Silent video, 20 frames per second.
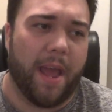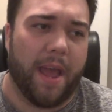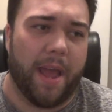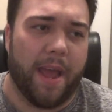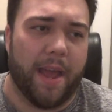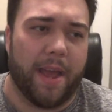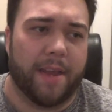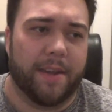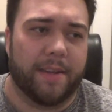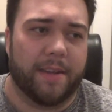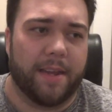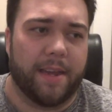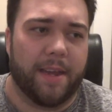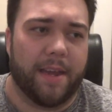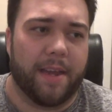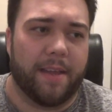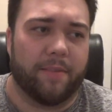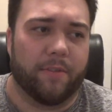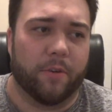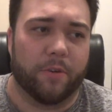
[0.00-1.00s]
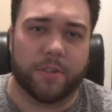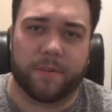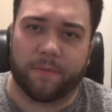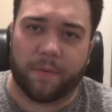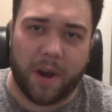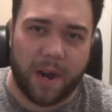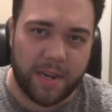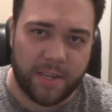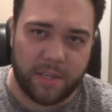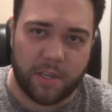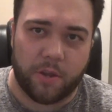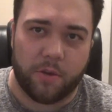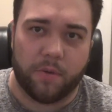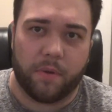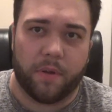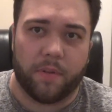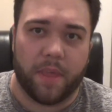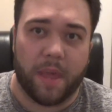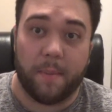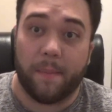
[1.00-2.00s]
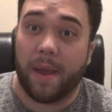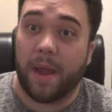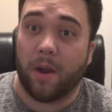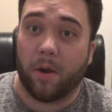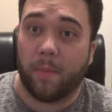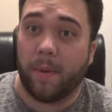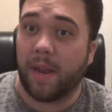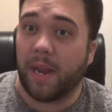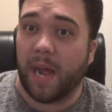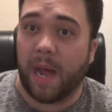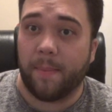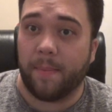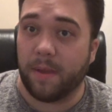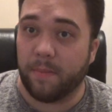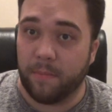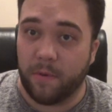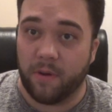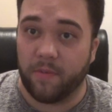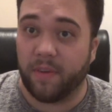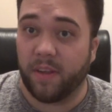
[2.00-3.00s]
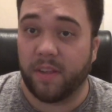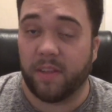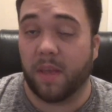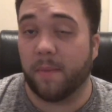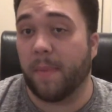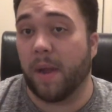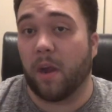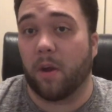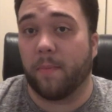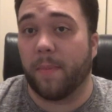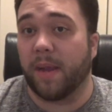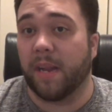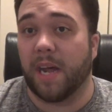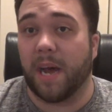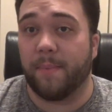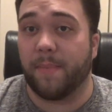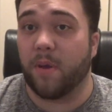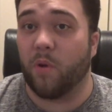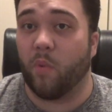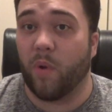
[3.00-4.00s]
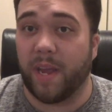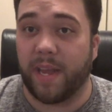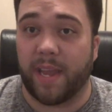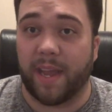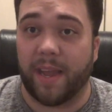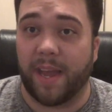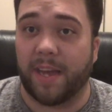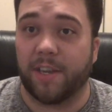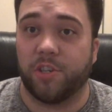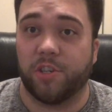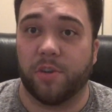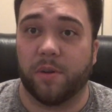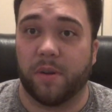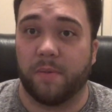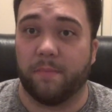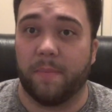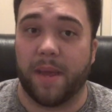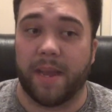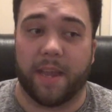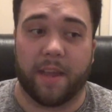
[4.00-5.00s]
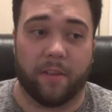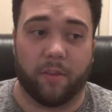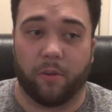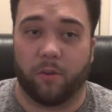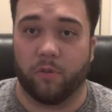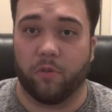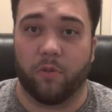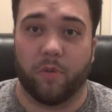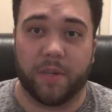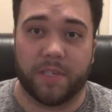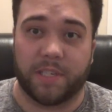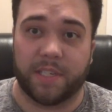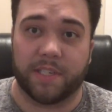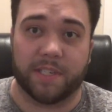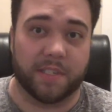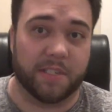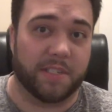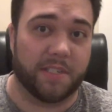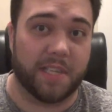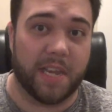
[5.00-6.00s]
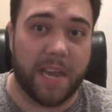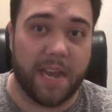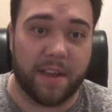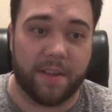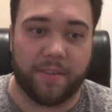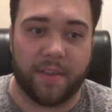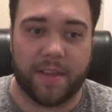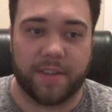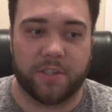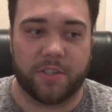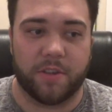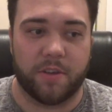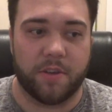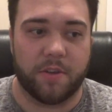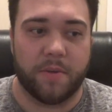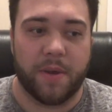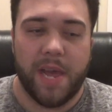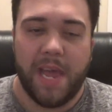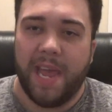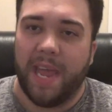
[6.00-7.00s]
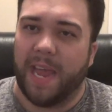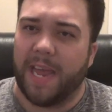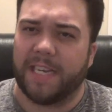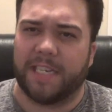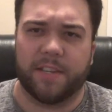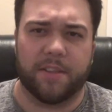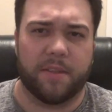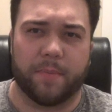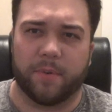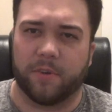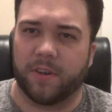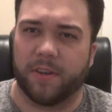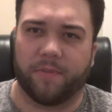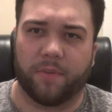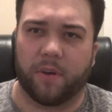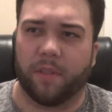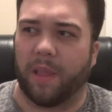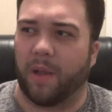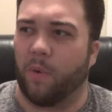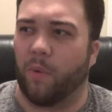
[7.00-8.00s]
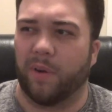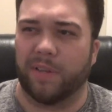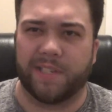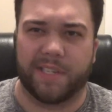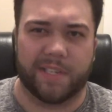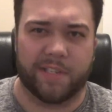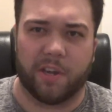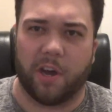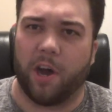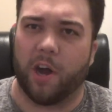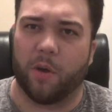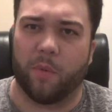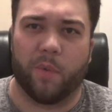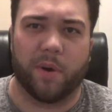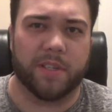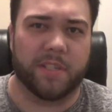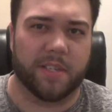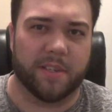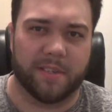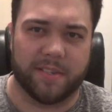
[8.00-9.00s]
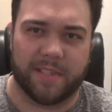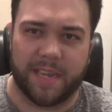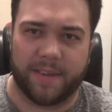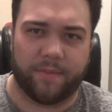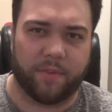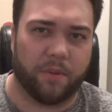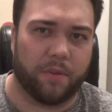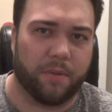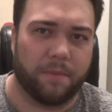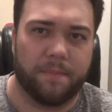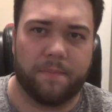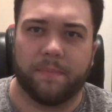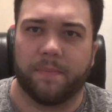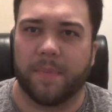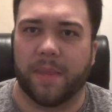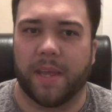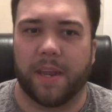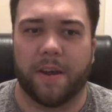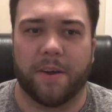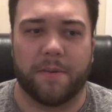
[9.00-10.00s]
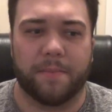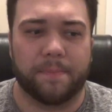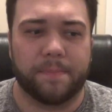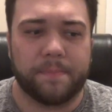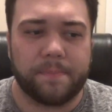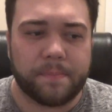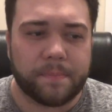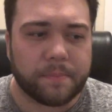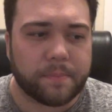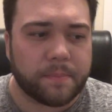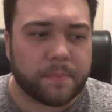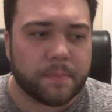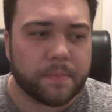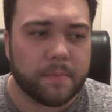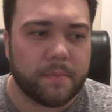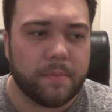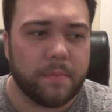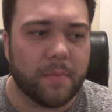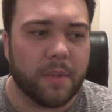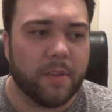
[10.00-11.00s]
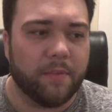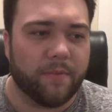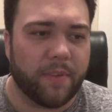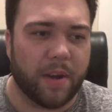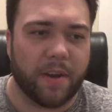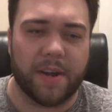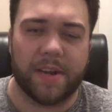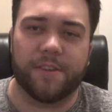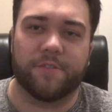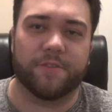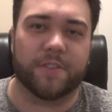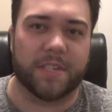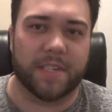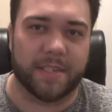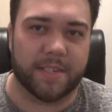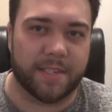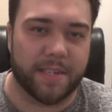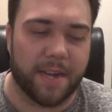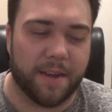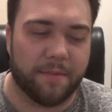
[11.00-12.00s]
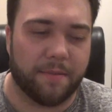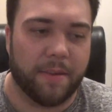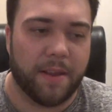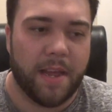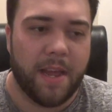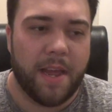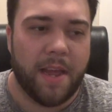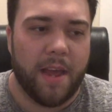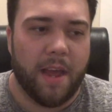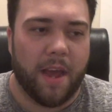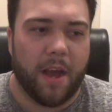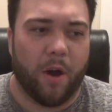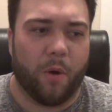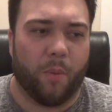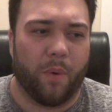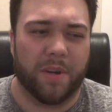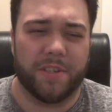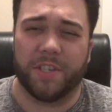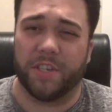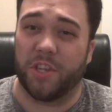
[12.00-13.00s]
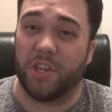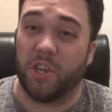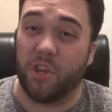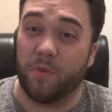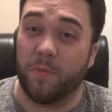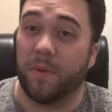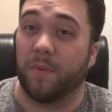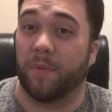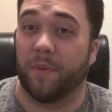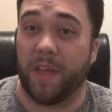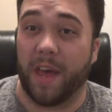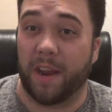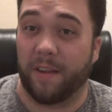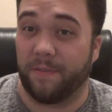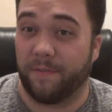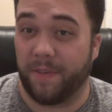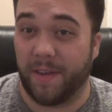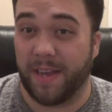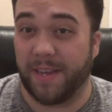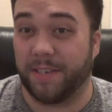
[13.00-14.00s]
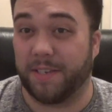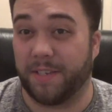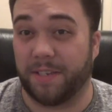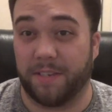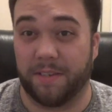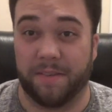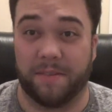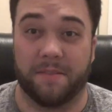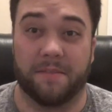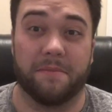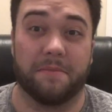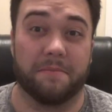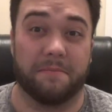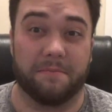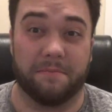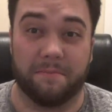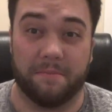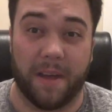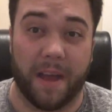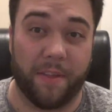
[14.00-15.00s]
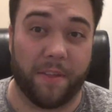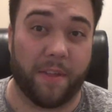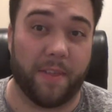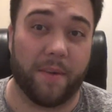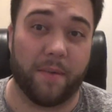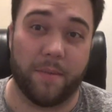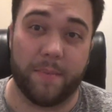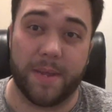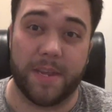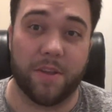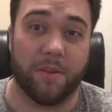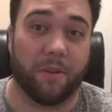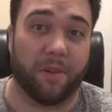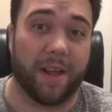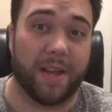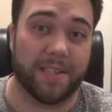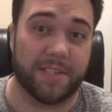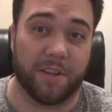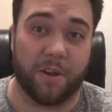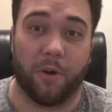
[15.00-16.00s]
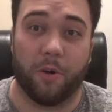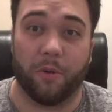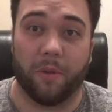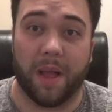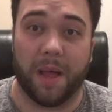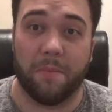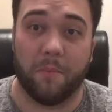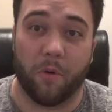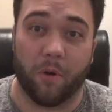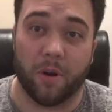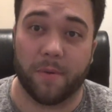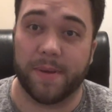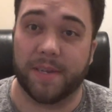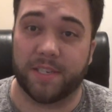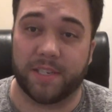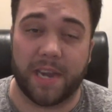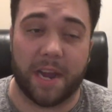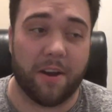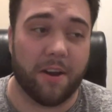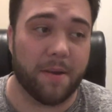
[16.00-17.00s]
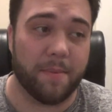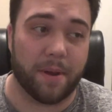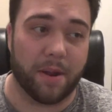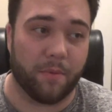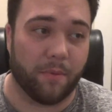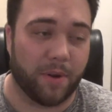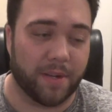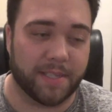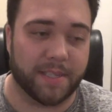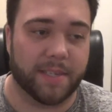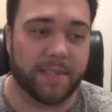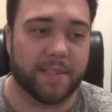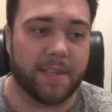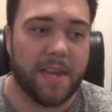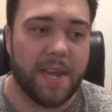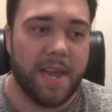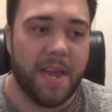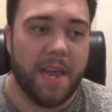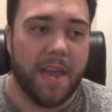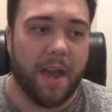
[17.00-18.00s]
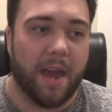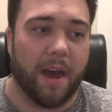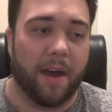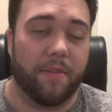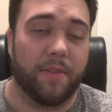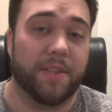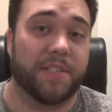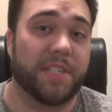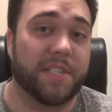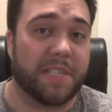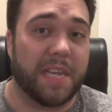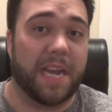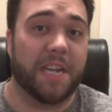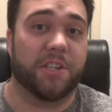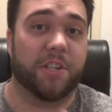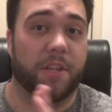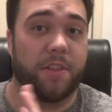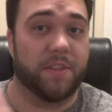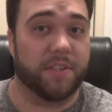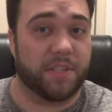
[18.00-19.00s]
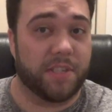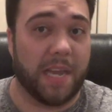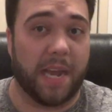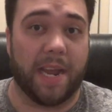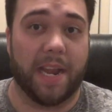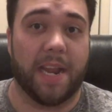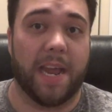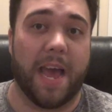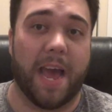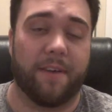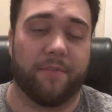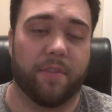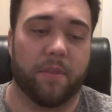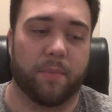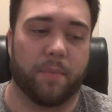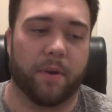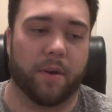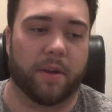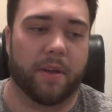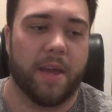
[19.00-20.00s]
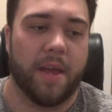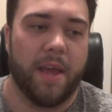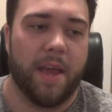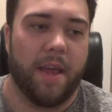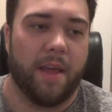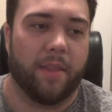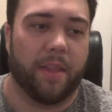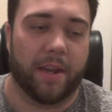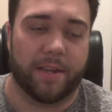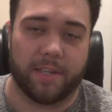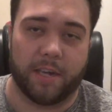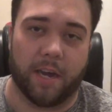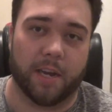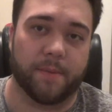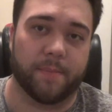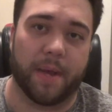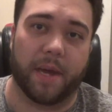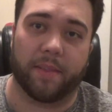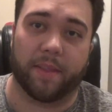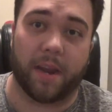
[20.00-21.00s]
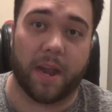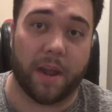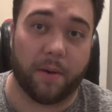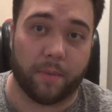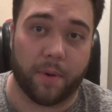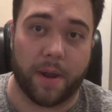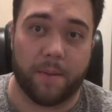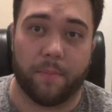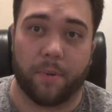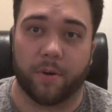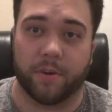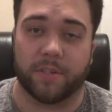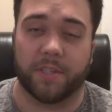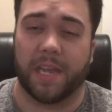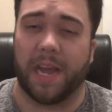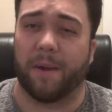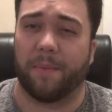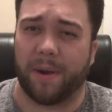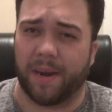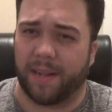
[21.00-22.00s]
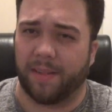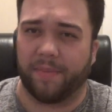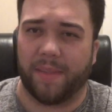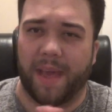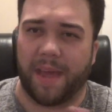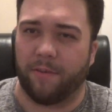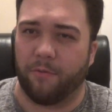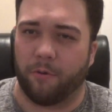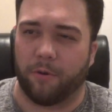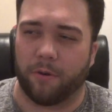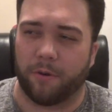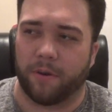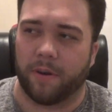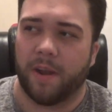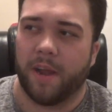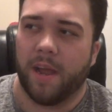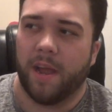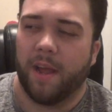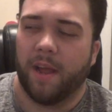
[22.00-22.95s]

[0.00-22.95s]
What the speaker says: And those frighten you. They may or may not be moving. They may or may not be winking at you and making little noises and saying things to you. Each are different. Like, one's a dog, one's a devil, you know? Very interesting stuff. One's a human without a face. I thought that would be utilized a whole lot more to be scary, but it wasn't. This is actually the second half of the book that I talked about that I read personally. I read it in that order.